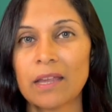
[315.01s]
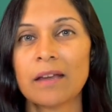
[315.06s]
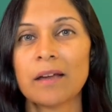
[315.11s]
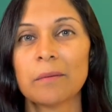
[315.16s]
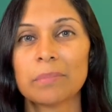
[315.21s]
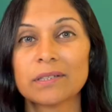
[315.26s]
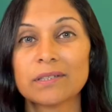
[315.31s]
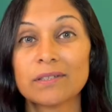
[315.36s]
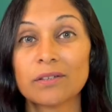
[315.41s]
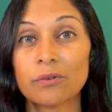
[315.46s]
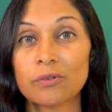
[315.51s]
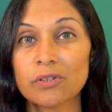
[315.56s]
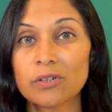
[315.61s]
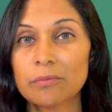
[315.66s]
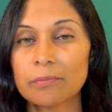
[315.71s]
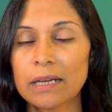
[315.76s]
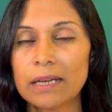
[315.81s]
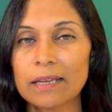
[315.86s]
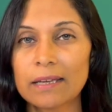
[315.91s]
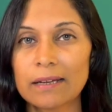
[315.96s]
But social
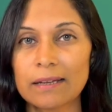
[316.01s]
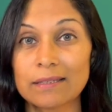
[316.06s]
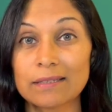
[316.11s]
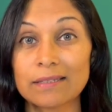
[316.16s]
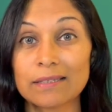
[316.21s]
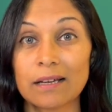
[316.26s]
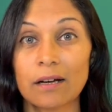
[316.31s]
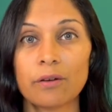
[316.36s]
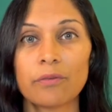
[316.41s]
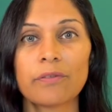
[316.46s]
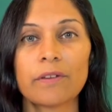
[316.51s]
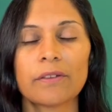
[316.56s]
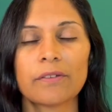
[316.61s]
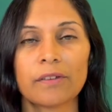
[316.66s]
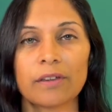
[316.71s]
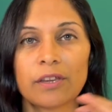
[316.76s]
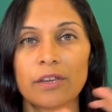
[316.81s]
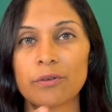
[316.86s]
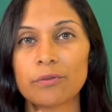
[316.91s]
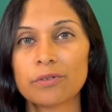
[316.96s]
media itself is a
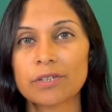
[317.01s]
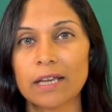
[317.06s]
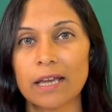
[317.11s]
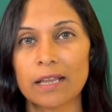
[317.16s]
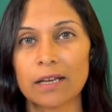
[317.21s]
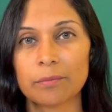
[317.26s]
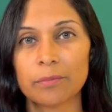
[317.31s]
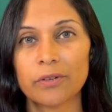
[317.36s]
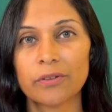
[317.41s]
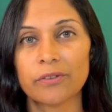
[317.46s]
huge animal.